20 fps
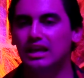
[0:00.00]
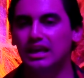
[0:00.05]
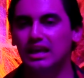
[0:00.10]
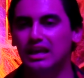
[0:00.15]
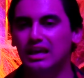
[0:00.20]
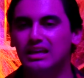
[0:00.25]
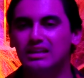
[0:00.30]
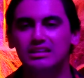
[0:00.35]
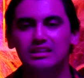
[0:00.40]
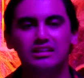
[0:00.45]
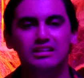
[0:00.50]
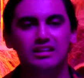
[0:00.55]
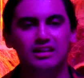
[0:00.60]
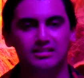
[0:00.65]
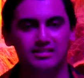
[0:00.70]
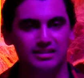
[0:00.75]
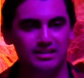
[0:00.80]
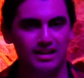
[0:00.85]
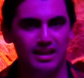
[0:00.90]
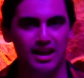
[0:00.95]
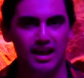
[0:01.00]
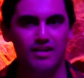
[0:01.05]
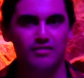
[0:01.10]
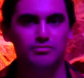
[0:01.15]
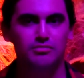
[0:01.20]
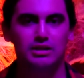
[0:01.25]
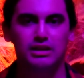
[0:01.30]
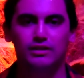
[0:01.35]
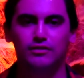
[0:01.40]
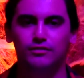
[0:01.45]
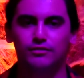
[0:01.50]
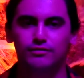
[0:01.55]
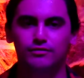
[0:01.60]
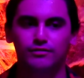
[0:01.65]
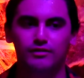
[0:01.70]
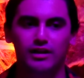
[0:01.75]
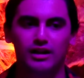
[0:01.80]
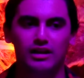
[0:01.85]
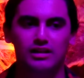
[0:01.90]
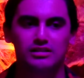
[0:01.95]
Andy doesn't have many
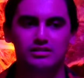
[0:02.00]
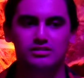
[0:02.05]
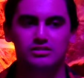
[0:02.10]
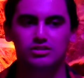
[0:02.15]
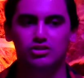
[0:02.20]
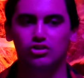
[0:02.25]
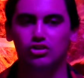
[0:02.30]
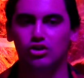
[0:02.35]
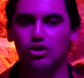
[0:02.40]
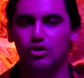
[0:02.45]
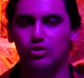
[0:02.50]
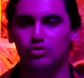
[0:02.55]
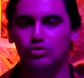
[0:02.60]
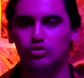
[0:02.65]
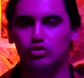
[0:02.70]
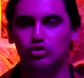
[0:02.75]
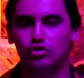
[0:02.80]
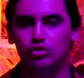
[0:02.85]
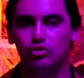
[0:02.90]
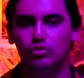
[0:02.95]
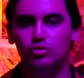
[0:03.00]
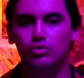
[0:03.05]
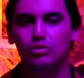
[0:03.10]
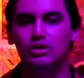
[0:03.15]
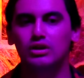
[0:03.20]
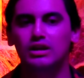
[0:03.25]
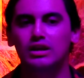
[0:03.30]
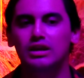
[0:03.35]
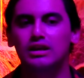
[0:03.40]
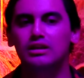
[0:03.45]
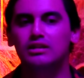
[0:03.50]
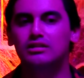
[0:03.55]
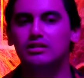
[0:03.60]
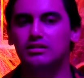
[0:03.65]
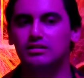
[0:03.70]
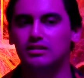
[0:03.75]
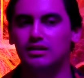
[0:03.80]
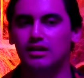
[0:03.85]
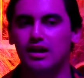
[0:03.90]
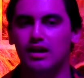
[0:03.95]
friends to go to,
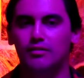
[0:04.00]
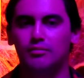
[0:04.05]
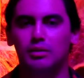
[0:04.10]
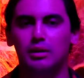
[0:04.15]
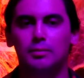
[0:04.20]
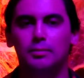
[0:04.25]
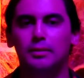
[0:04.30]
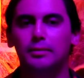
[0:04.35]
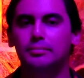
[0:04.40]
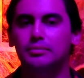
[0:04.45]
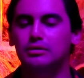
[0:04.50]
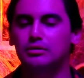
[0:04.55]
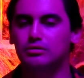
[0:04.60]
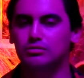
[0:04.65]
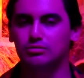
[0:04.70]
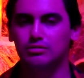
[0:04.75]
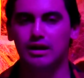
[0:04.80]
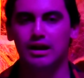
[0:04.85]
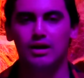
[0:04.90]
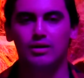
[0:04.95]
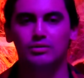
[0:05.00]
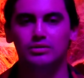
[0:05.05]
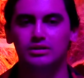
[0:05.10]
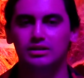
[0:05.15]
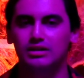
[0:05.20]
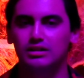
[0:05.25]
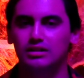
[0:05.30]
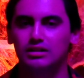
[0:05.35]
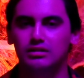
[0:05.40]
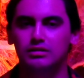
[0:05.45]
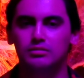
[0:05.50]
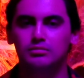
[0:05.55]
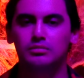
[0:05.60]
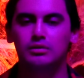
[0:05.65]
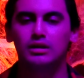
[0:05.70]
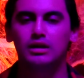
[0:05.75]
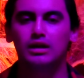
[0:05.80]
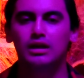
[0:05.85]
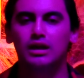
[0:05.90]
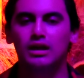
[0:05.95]
doesn't have many people around him,
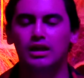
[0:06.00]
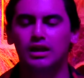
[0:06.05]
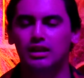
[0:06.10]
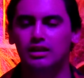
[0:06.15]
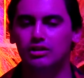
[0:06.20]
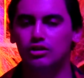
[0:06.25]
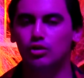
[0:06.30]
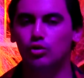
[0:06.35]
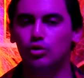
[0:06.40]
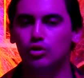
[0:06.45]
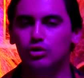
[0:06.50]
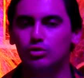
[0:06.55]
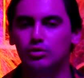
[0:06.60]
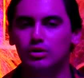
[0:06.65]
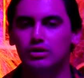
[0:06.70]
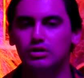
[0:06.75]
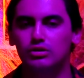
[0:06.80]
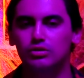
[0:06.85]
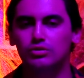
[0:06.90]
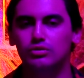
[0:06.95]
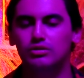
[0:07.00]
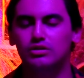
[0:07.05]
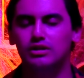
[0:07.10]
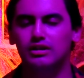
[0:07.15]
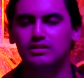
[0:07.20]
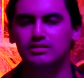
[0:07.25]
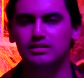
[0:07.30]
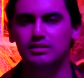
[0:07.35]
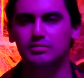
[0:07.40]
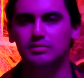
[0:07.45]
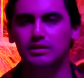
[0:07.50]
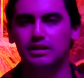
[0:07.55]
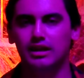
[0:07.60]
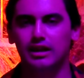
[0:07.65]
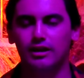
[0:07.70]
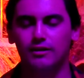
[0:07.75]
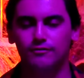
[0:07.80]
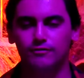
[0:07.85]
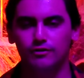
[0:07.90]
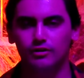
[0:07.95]
and the only one who does seem to
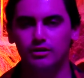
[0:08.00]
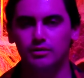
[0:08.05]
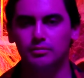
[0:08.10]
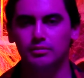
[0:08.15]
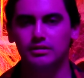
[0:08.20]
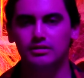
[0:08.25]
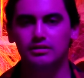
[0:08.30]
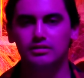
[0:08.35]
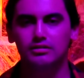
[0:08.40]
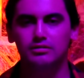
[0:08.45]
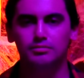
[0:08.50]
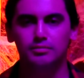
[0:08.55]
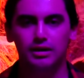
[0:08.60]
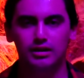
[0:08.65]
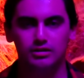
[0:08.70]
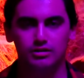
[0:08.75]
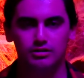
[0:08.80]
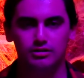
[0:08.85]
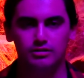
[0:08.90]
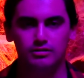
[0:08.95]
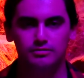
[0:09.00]
care for him is his mother.